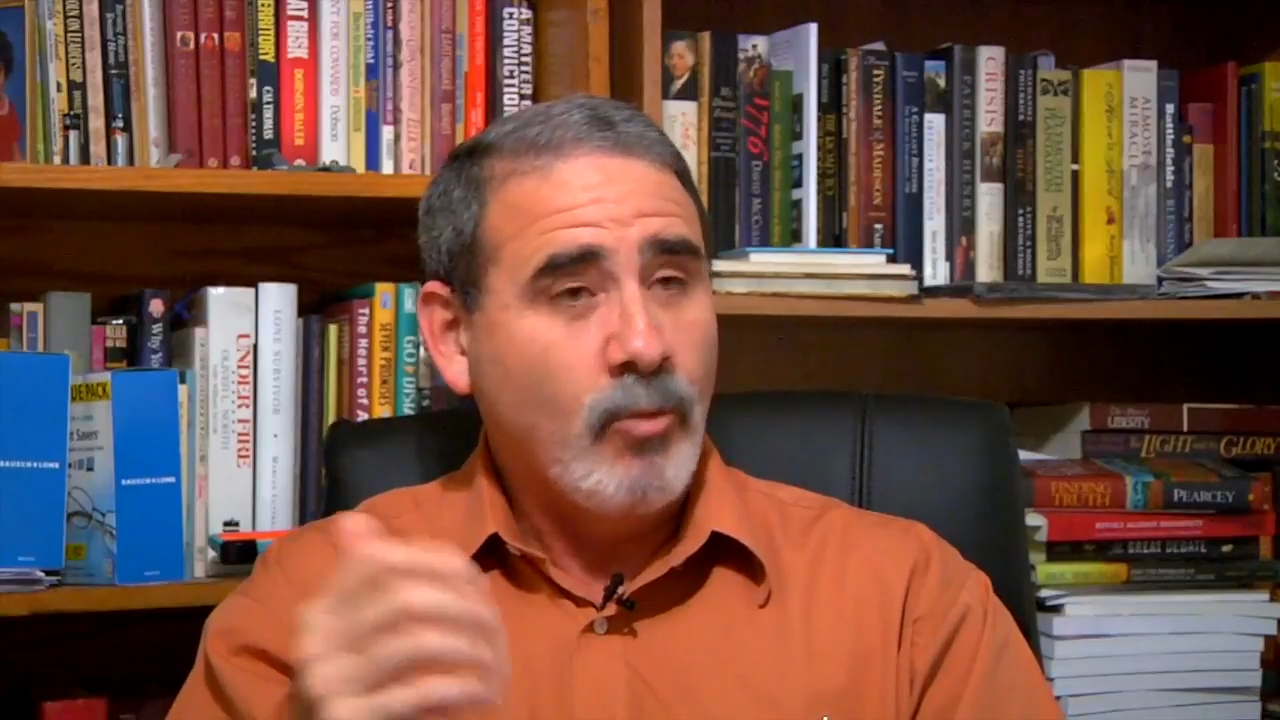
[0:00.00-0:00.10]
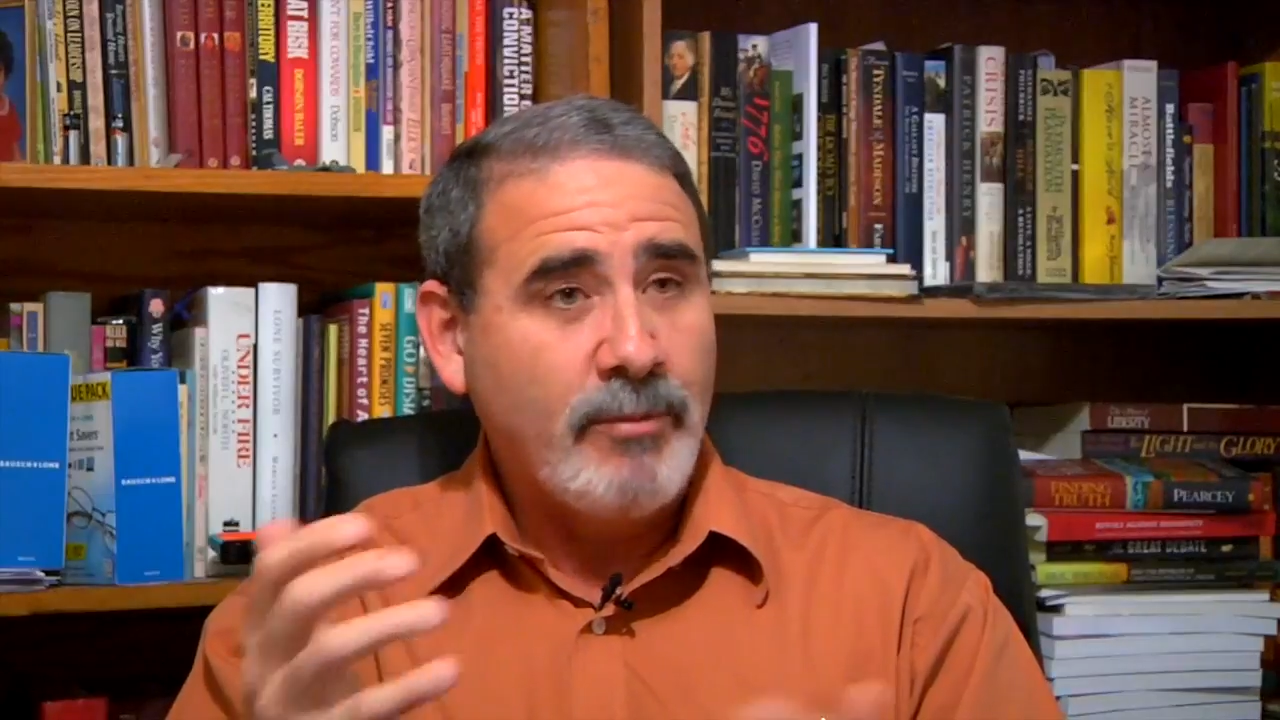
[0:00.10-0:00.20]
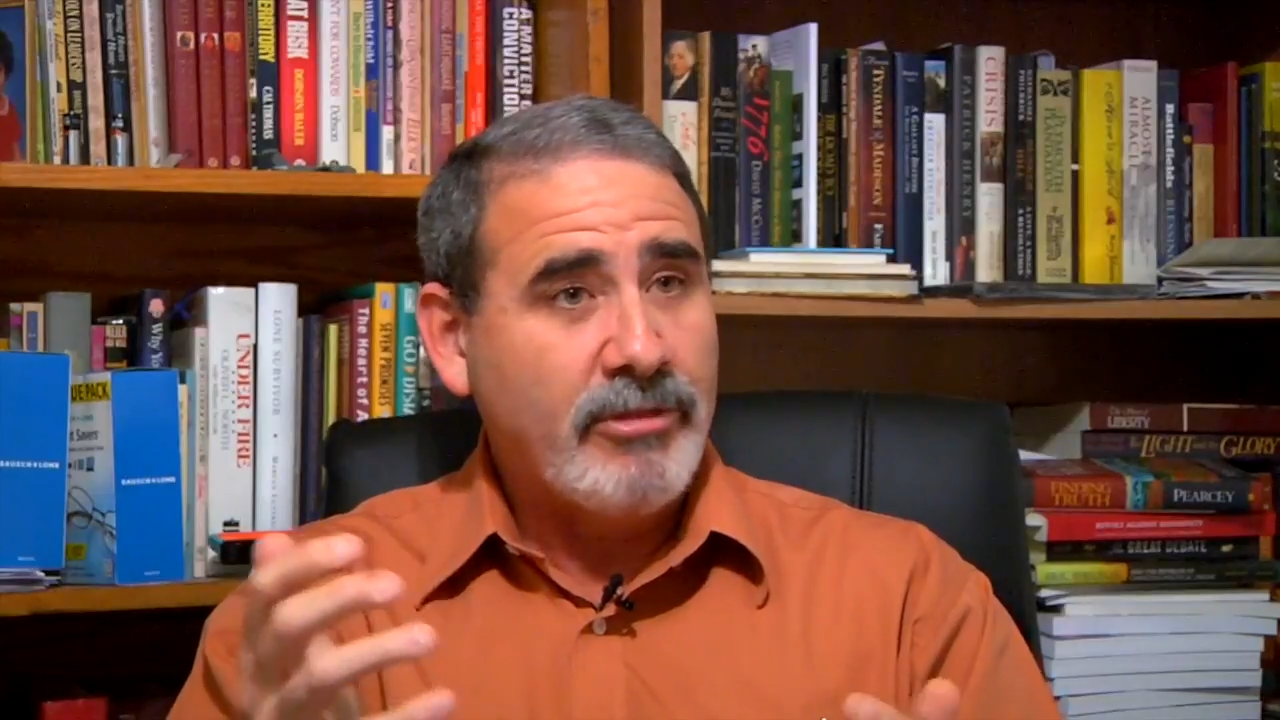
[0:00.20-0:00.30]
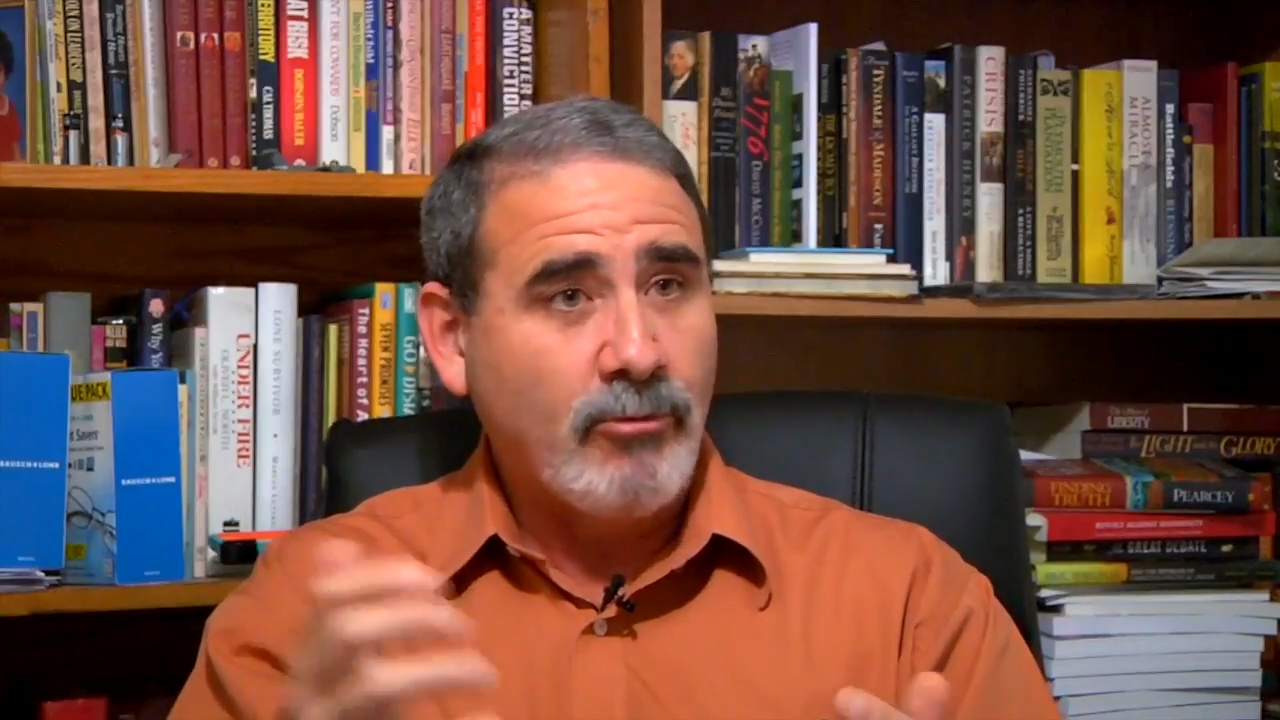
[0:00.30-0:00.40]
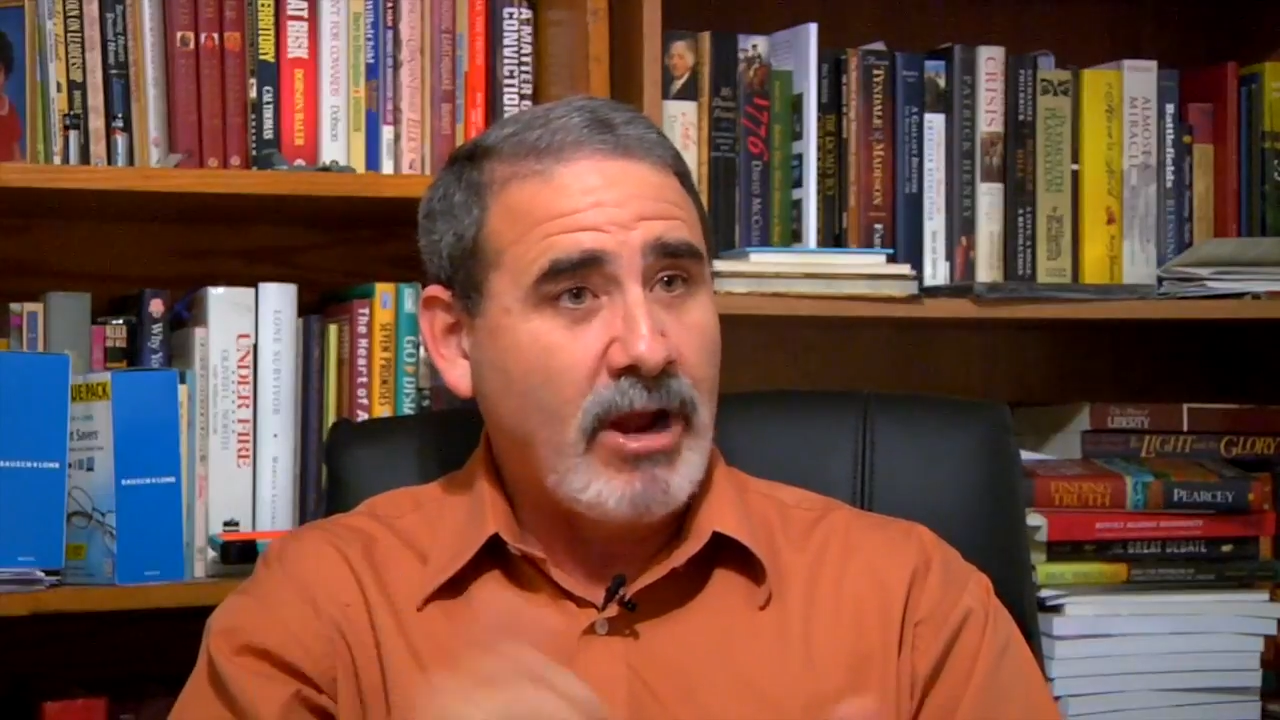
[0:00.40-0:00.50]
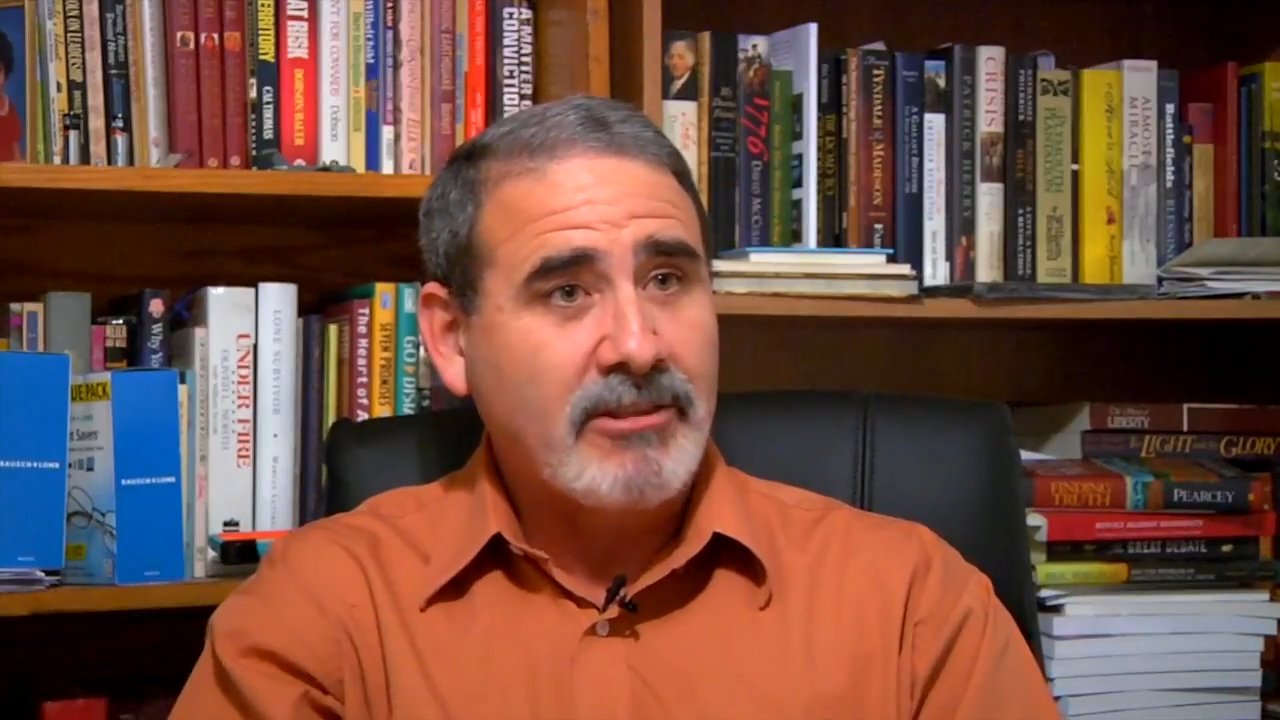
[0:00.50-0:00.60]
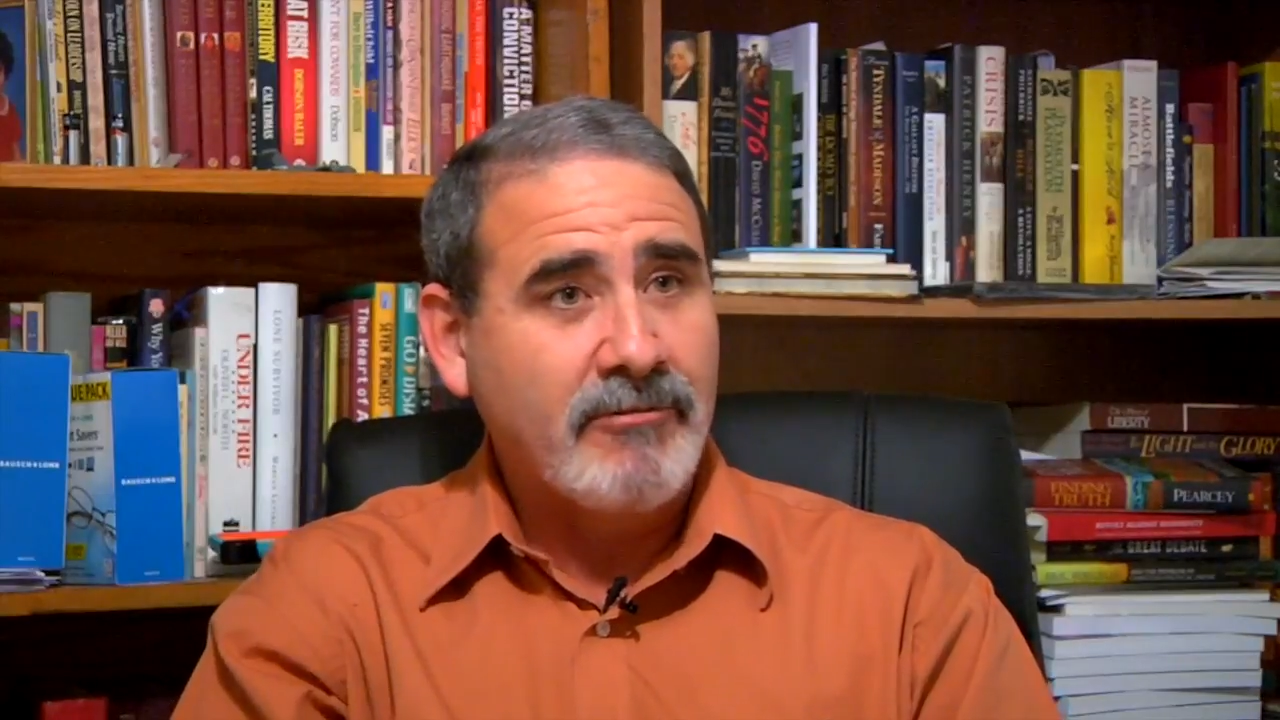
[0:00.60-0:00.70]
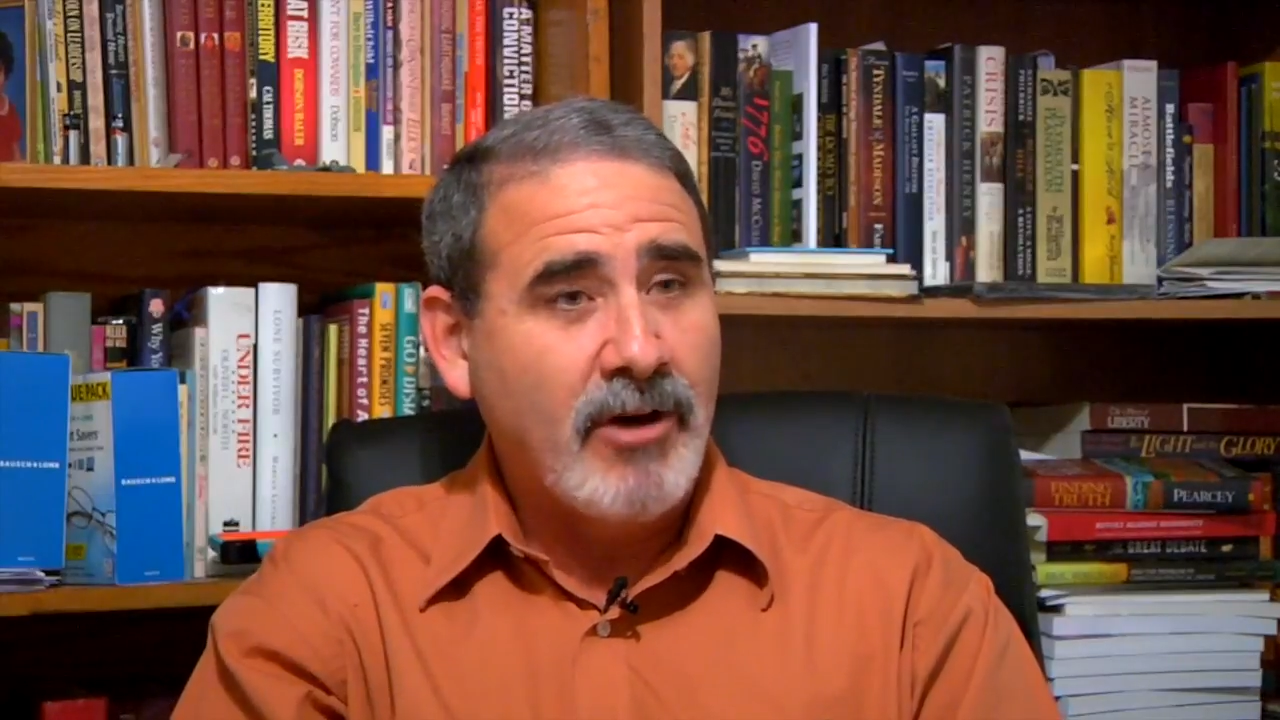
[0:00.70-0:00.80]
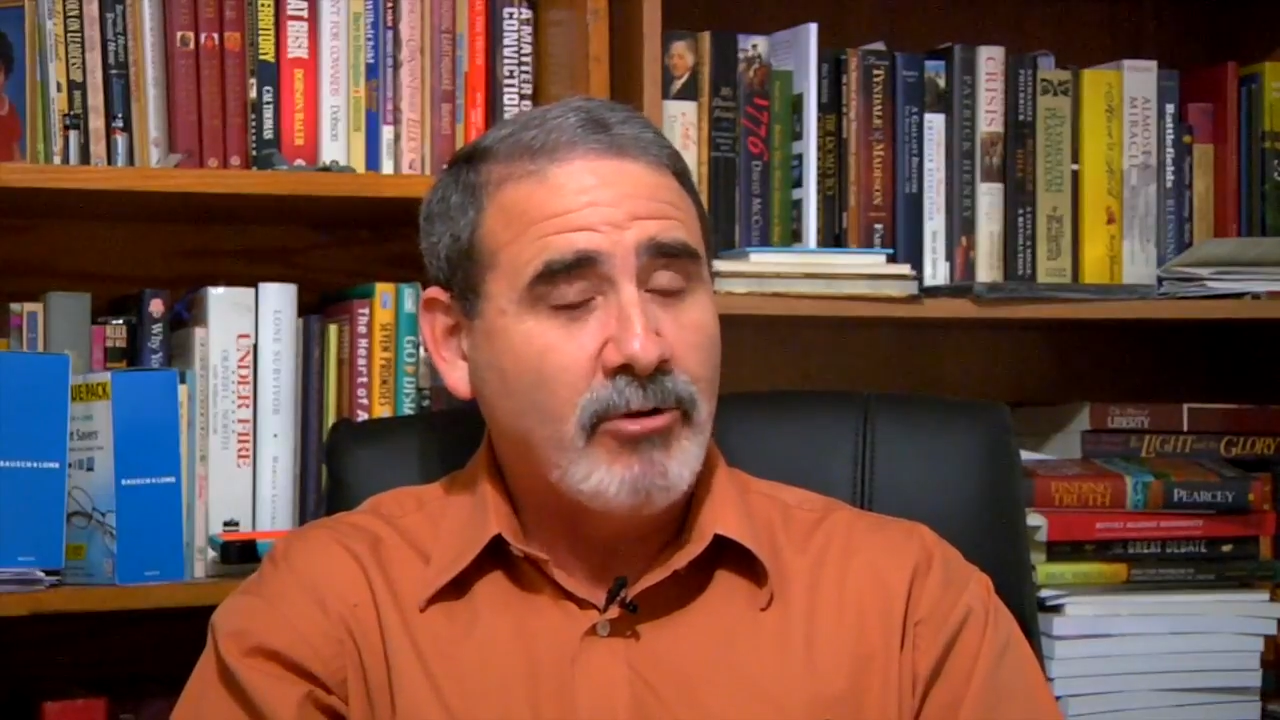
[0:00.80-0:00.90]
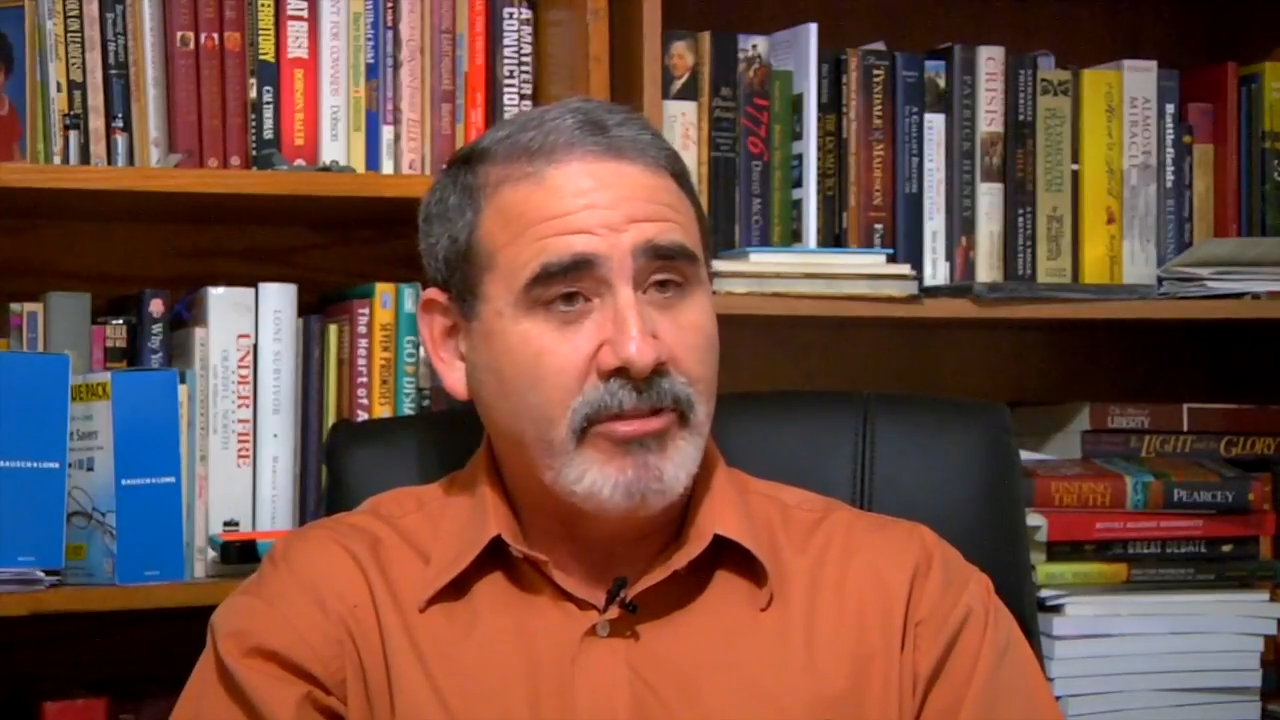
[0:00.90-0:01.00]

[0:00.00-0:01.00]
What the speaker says: women the right to vote